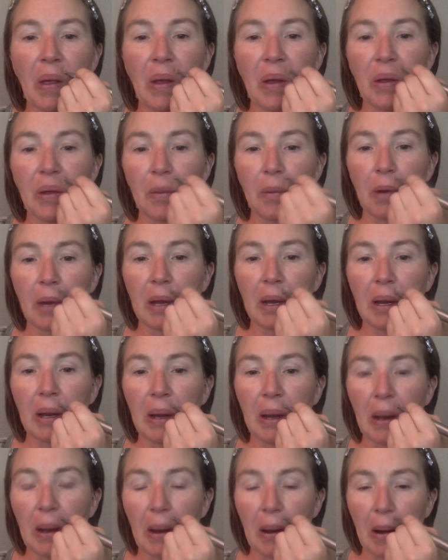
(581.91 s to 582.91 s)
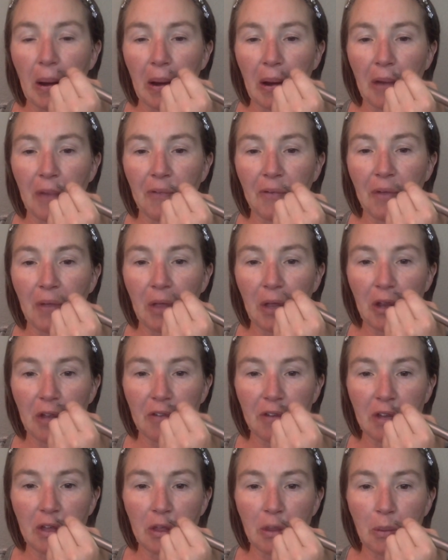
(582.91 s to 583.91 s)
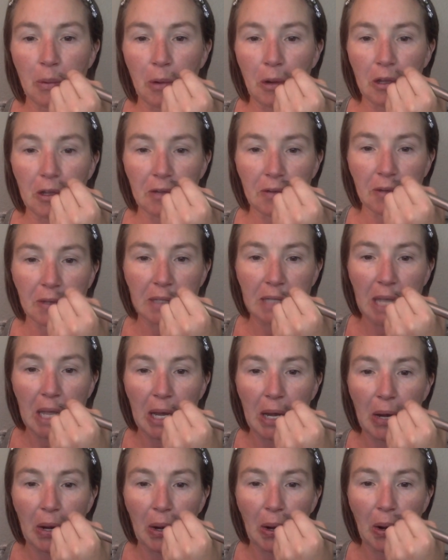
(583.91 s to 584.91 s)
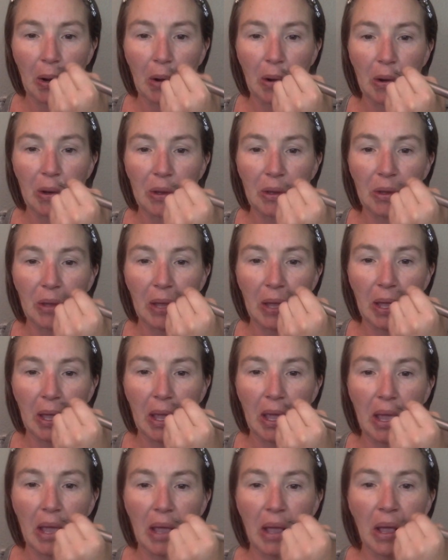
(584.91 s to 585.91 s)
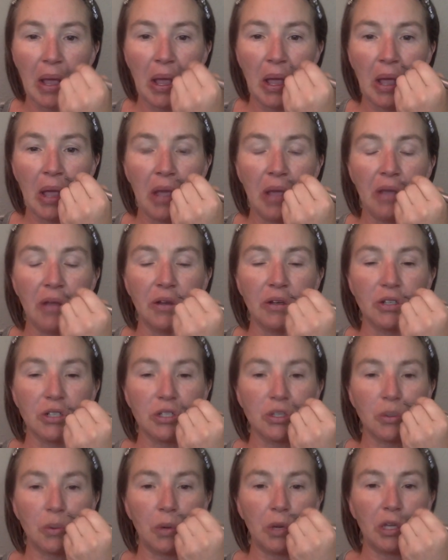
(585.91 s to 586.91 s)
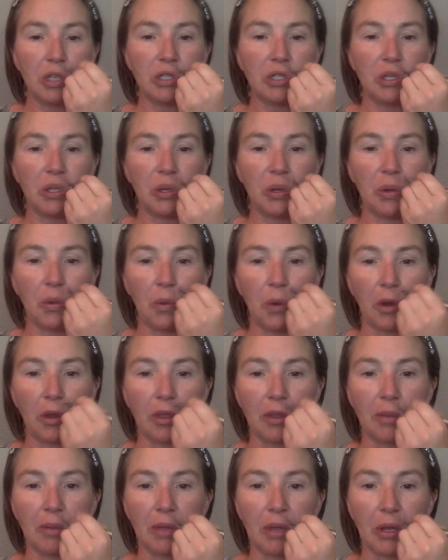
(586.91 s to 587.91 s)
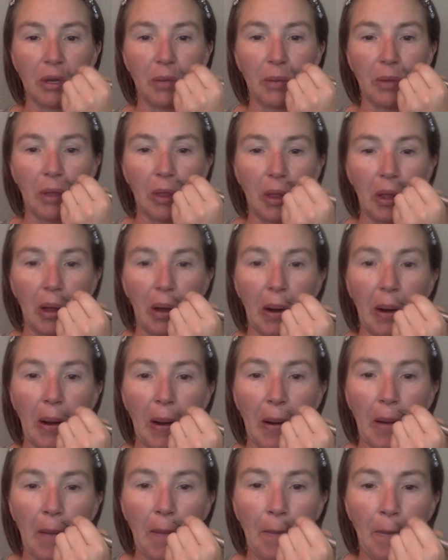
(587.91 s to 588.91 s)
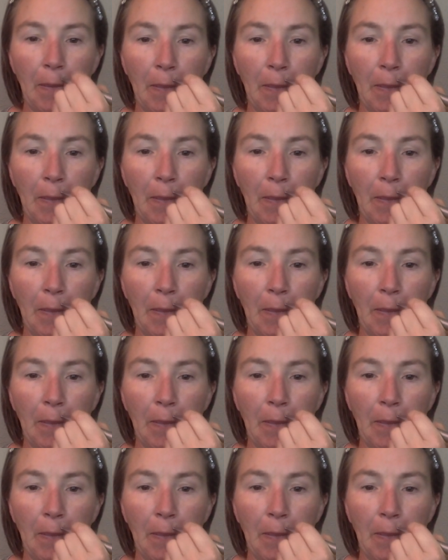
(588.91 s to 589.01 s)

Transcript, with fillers: Just working in here and you're feeling if any of the points feel tender or zingy, you're just going to work them a little bit longer.